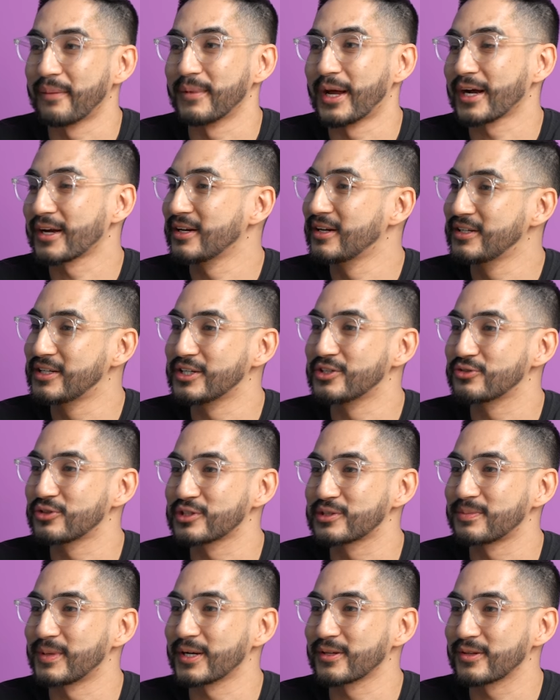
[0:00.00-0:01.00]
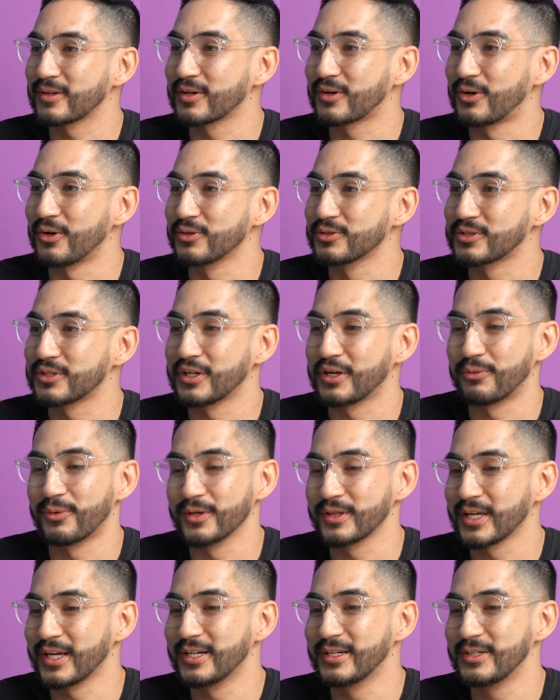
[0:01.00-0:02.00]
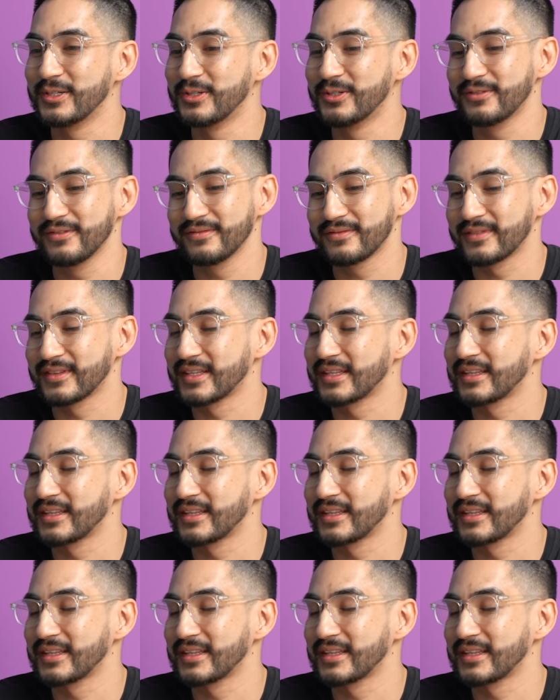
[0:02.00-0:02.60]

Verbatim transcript: I'm not going to disrespect their no. culture and what they do.